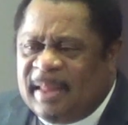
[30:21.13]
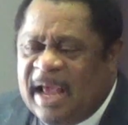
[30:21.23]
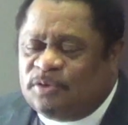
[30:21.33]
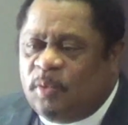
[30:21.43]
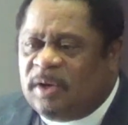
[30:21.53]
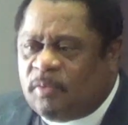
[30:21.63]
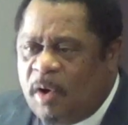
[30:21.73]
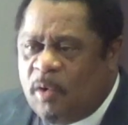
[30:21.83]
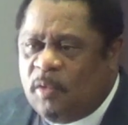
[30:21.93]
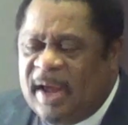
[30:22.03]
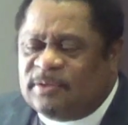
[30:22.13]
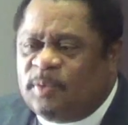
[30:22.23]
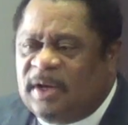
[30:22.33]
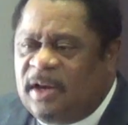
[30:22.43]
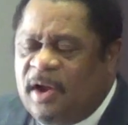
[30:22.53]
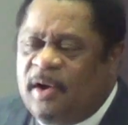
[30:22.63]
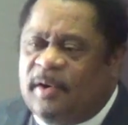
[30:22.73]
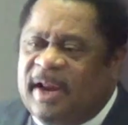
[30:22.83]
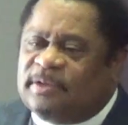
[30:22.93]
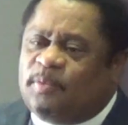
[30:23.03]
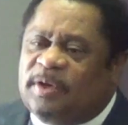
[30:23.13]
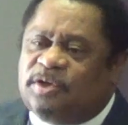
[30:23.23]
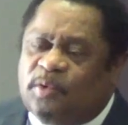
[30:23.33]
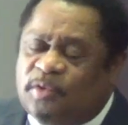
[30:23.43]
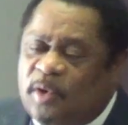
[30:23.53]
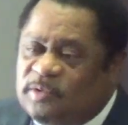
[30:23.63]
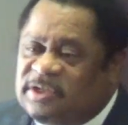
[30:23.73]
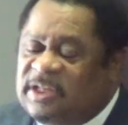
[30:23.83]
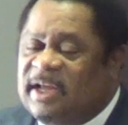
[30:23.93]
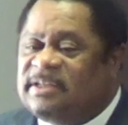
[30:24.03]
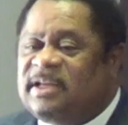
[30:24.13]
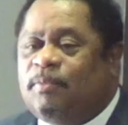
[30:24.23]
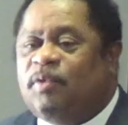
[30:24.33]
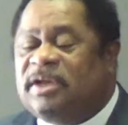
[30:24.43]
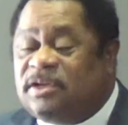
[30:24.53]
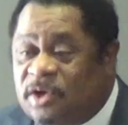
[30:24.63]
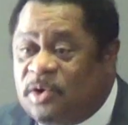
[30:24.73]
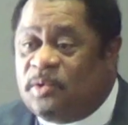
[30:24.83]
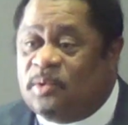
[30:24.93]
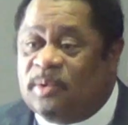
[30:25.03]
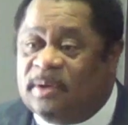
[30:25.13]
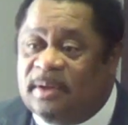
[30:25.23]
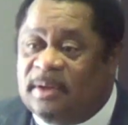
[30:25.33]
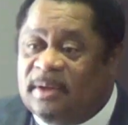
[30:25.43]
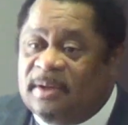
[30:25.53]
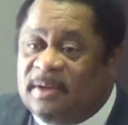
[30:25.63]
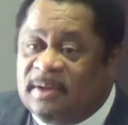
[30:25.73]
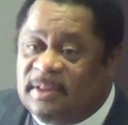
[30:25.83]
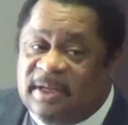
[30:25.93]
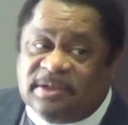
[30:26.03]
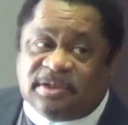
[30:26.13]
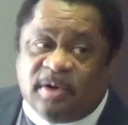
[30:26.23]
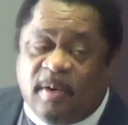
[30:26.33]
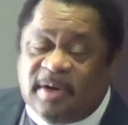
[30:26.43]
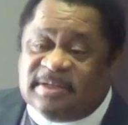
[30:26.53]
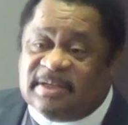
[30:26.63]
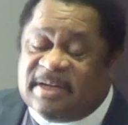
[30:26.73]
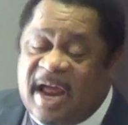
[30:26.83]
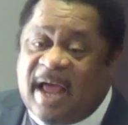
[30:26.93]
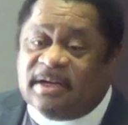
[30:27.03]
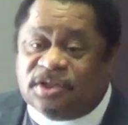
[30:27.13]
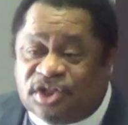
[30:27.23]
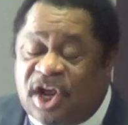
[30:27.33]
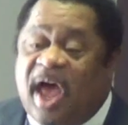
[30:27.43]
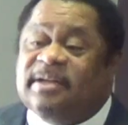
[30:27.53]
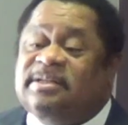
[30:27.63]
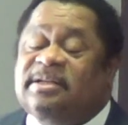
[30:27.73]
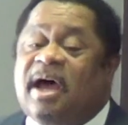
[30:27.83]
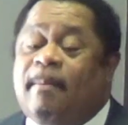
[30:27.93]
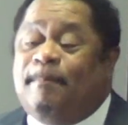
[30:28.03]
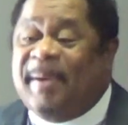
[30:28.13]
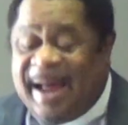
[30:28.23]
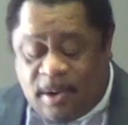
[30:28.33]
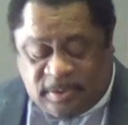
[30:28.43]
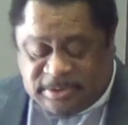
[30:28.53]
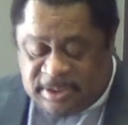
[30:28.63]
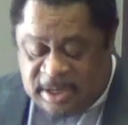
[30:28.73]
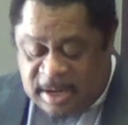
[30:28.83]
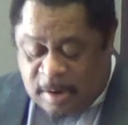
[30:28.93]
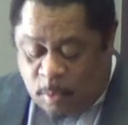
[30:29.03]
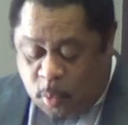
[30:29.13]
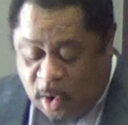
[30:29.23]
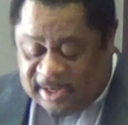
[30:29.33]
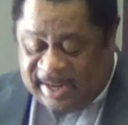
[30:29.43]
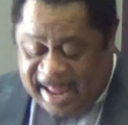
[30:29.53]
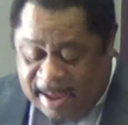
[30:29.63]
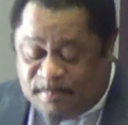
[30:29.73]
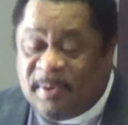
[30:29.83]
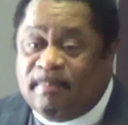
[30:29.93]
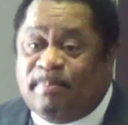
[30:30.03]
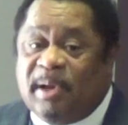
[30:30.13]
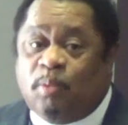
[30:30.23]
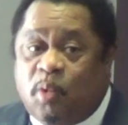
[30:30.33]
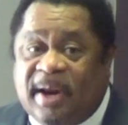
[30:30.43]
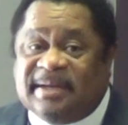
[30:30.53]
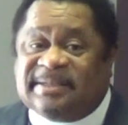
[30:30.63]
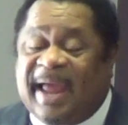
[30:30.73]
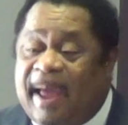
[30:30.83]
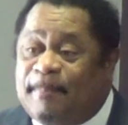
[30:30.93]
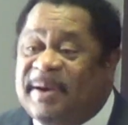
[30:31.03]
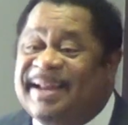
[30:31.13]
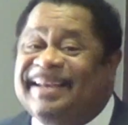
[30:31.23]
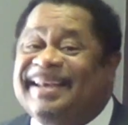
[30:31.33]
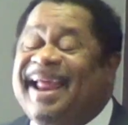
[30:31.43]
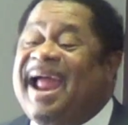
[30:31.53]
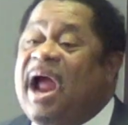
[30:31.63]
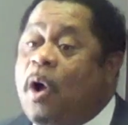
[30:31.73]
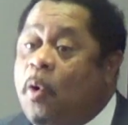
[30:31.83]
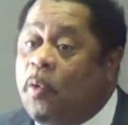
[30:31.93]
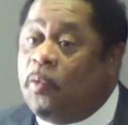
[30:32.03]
As we grow, as we learn, as we do those things that we do, these stories are not just about what happened, but what is happening now.